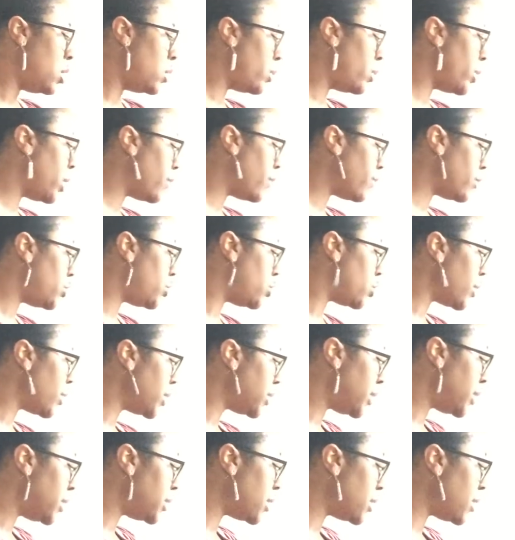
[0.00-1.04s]
whatever
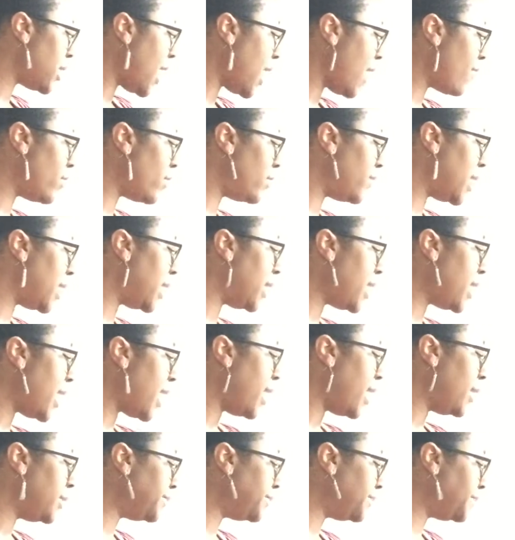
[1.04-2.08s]
shorts he's gonna have on that
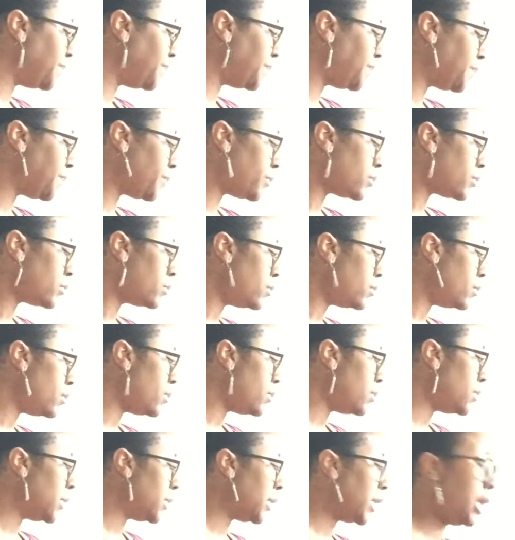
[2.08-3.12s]
day,
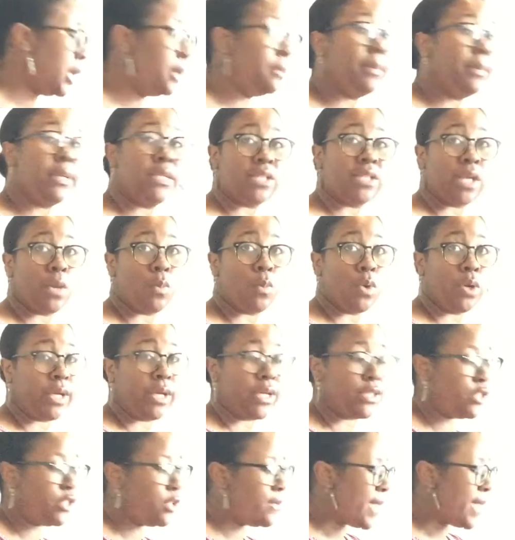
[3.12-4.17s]
BJ won't
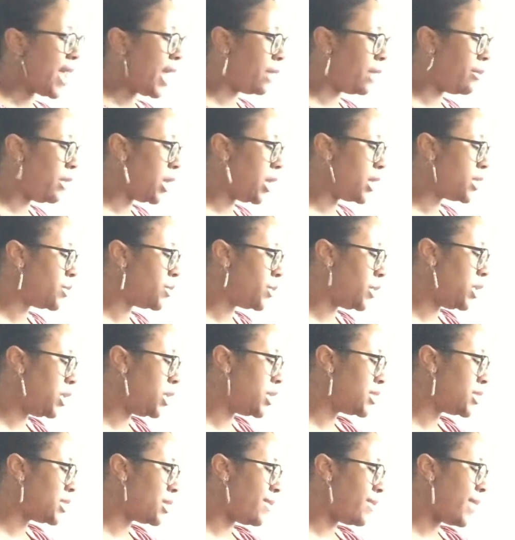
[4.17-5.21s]
get too mad at me because when he
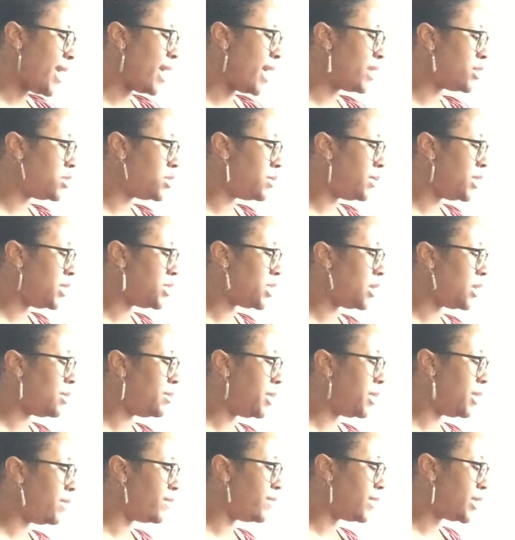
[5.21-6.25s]
doesn't match, BJ
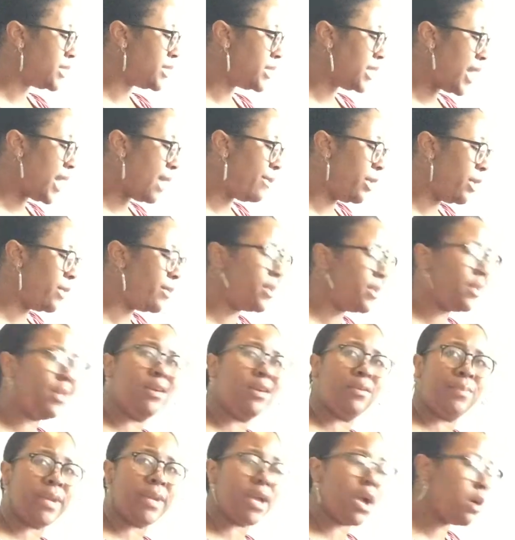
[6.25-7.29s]
be fussing at me, but
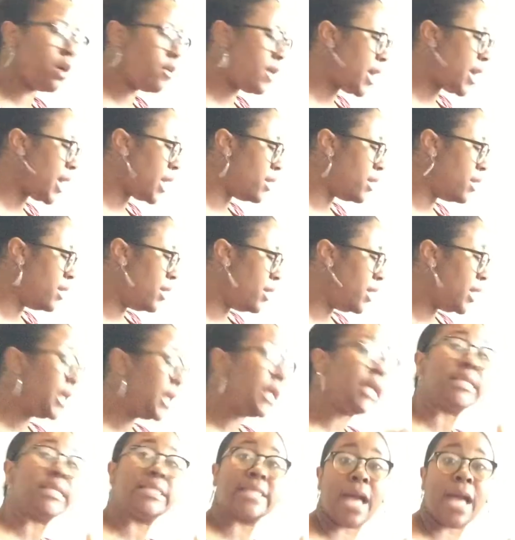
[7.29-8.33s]
he'll be all right.
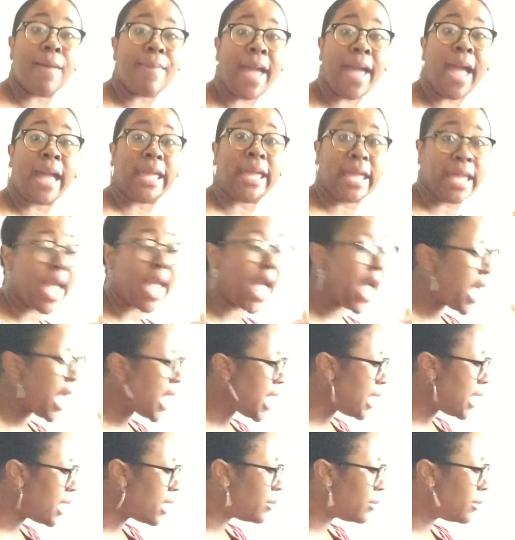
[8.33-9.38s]
He's not packing, I
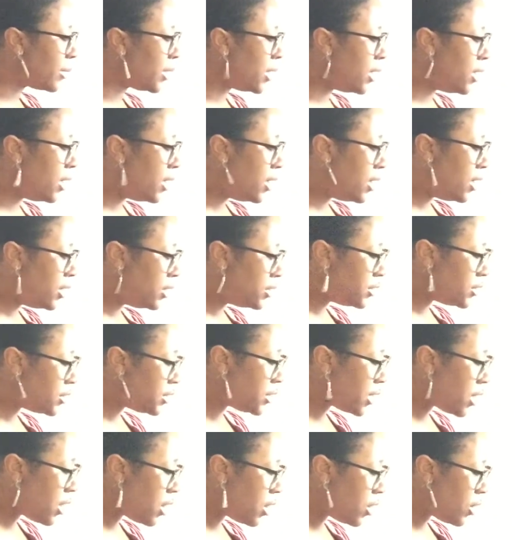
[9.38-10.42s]
am.
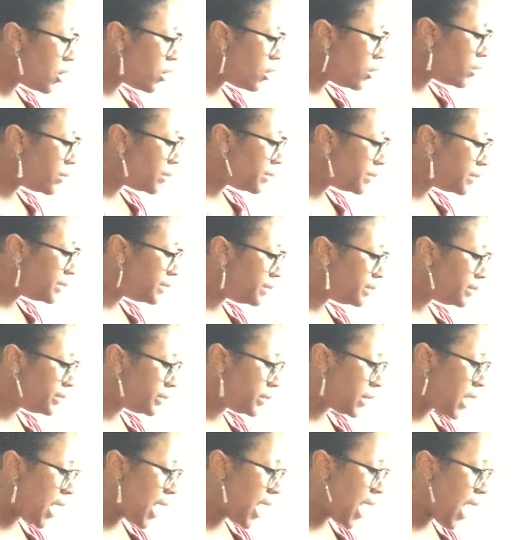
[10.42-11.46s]
So
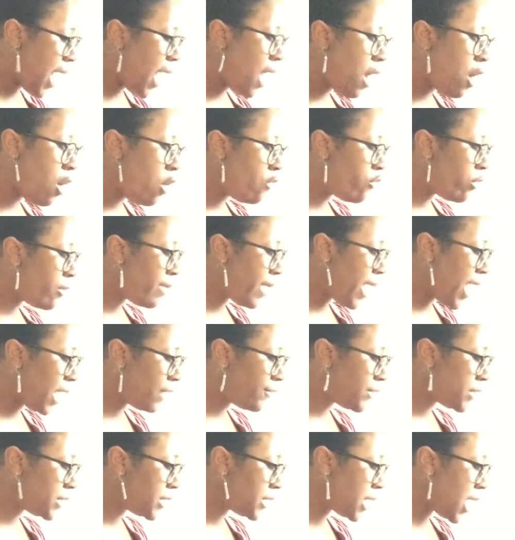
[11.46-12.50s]
I overpack
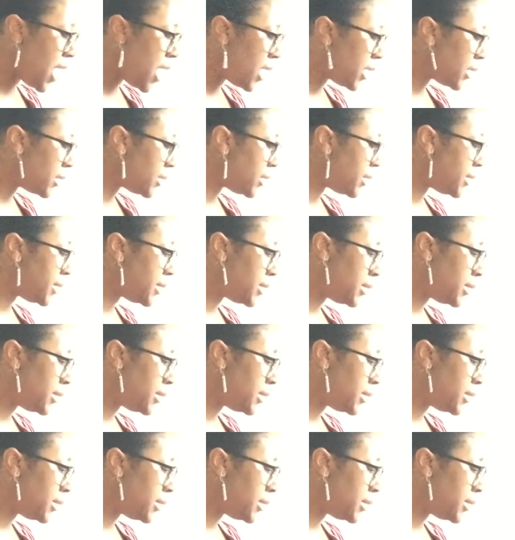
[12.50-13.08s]
for socks.